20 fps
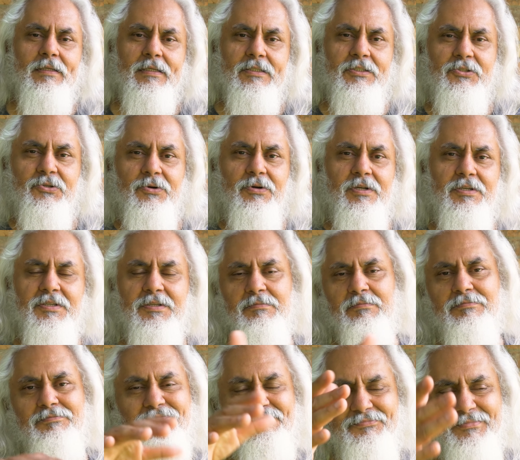Storage?
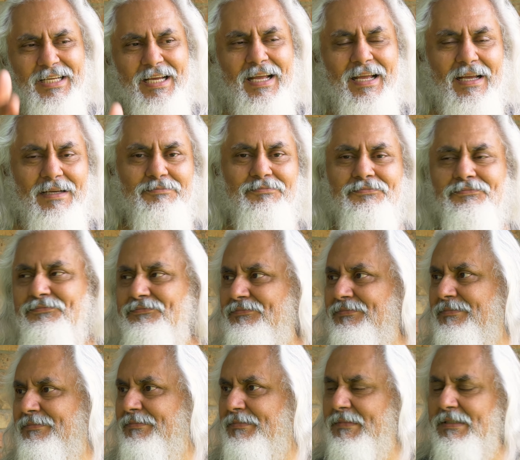Nah.
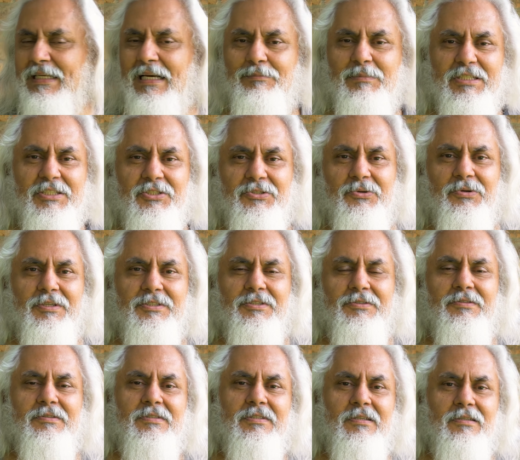Not much storage
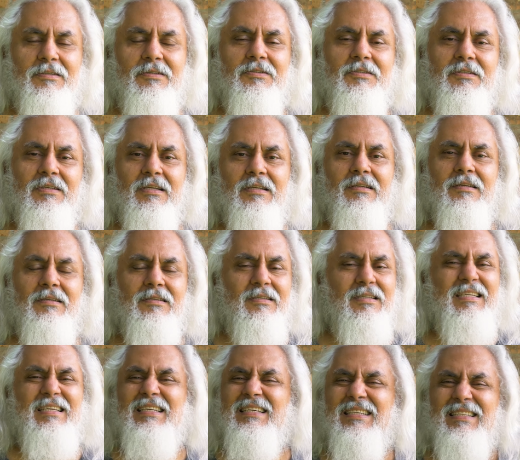on those suckers.
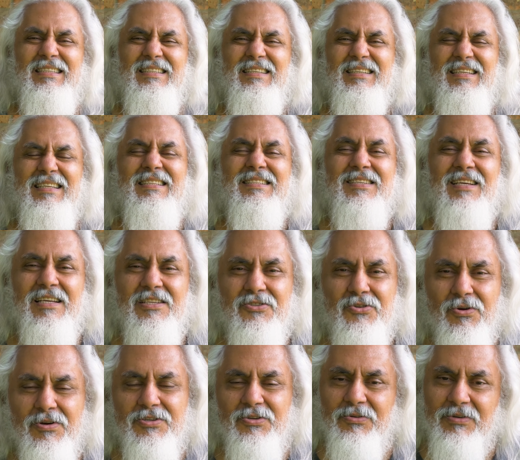Inside
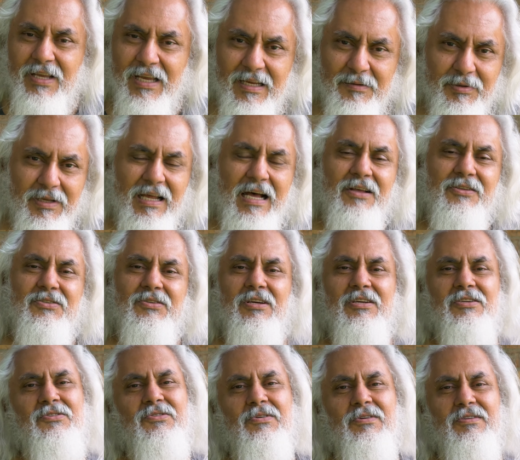storage, okay, but outside
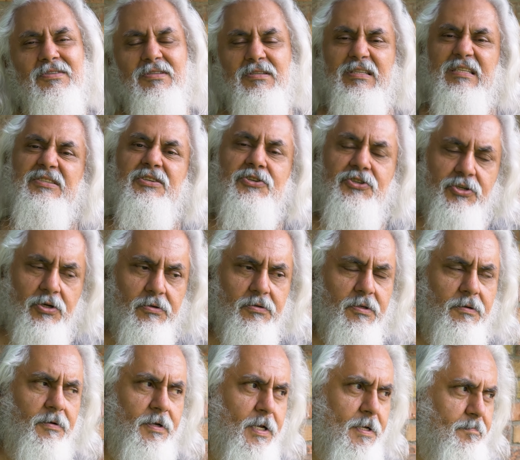storage is a joke,
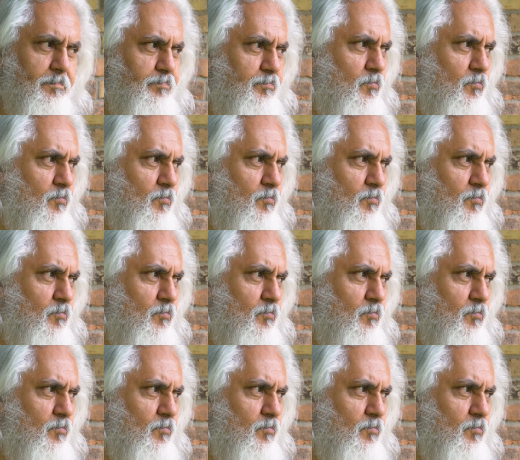okay?